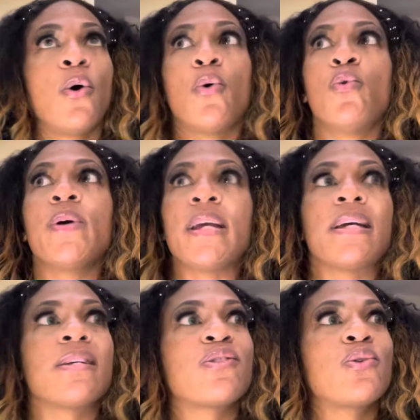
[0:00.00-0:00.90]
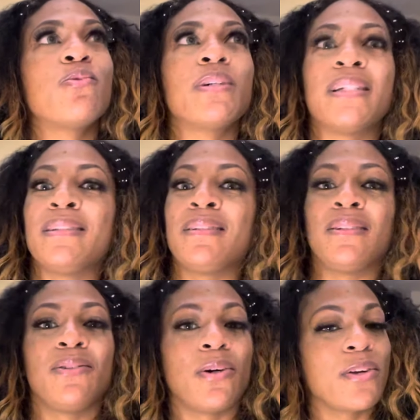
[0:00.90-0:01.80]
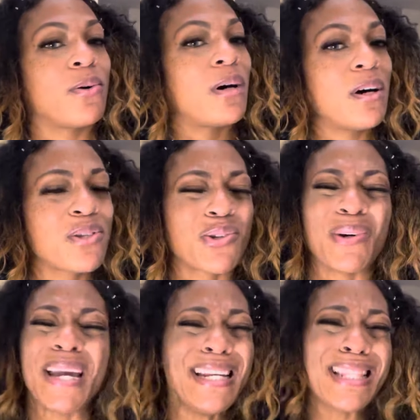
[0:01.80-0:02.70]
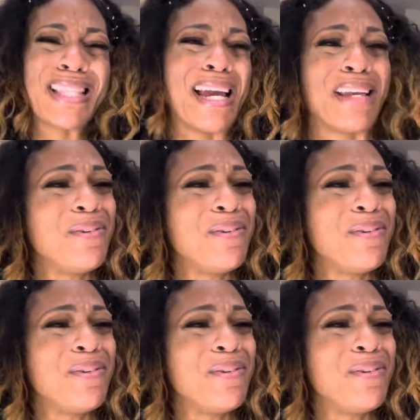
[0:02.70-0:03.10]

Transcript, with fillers: who is doing, you know, your hustle, anything.